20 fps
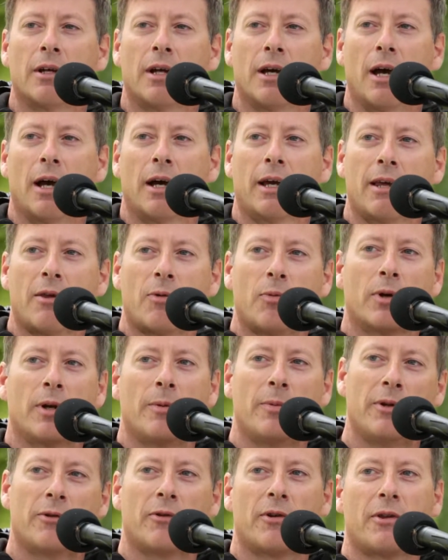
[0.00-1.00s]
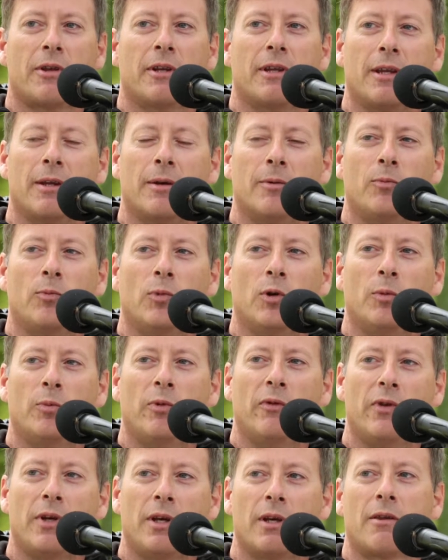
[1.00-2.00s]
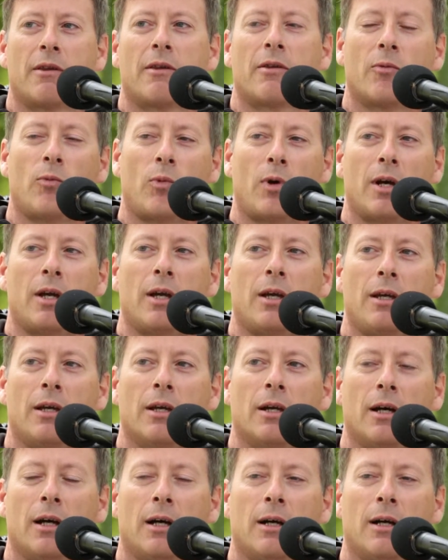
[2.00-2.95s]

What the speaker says: And I guess what I'm interested in the World Pavilions is the way